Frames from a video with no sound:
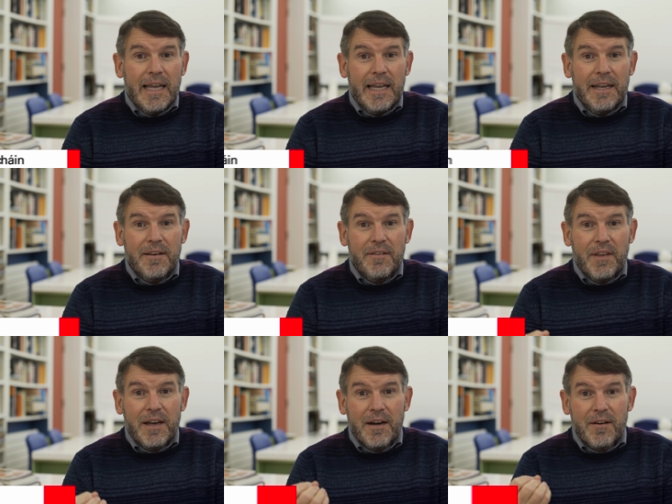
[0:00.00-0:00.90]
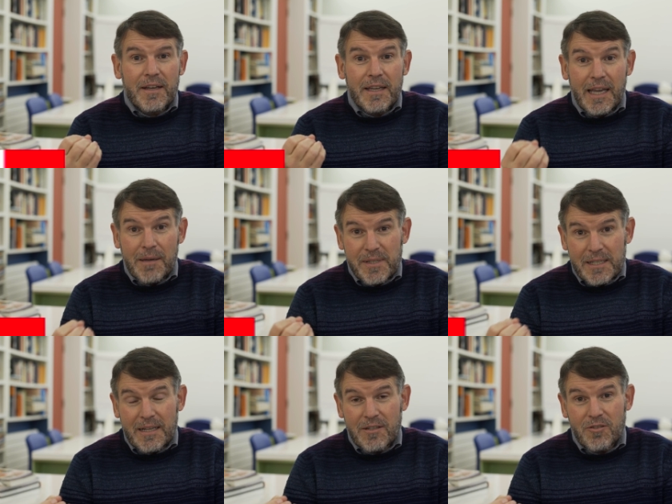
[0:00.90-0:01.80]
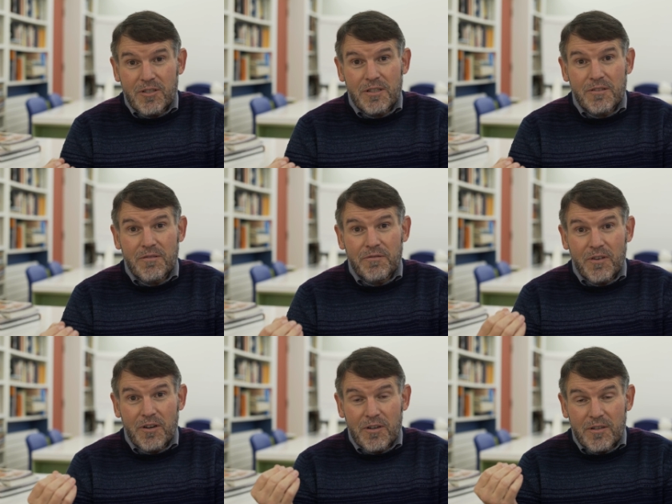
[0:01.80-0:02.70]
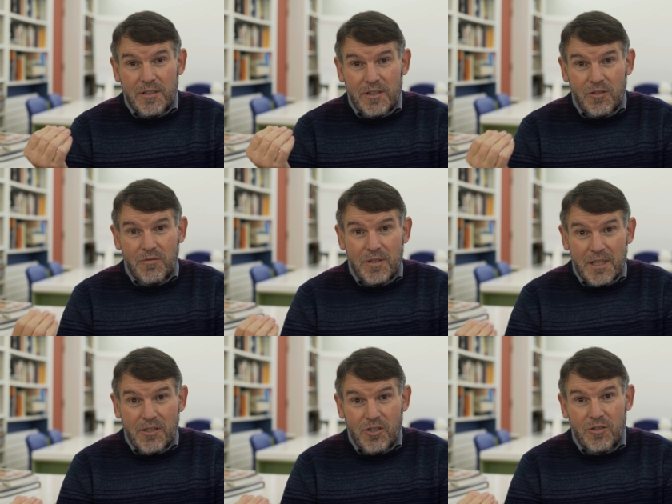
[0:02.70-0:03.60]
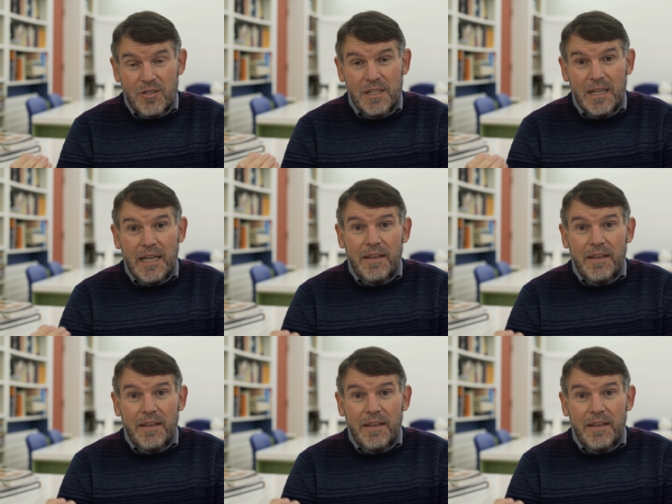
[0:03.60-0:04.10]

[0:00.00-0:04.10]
In their CAME standards for student teachers,